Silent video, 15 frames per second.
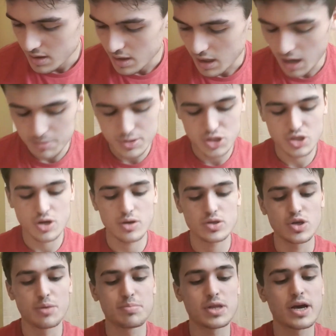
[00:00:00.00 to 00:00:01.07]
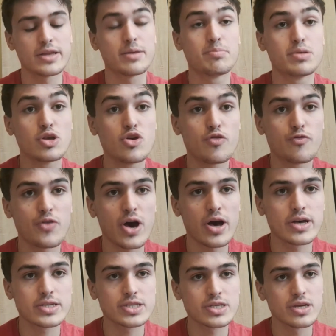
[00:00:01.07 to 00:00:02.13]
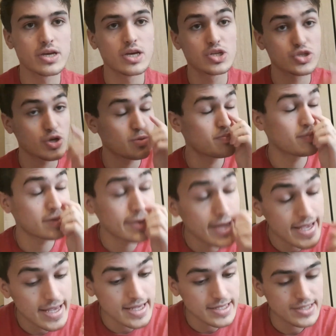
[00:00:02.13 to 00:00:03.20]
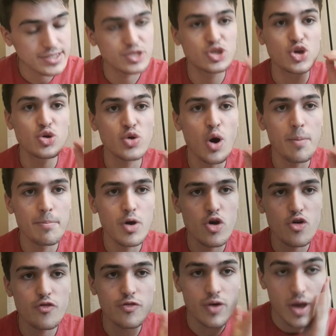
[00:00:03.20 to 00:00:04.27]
I'm just going to apply the blue first. So please do not move.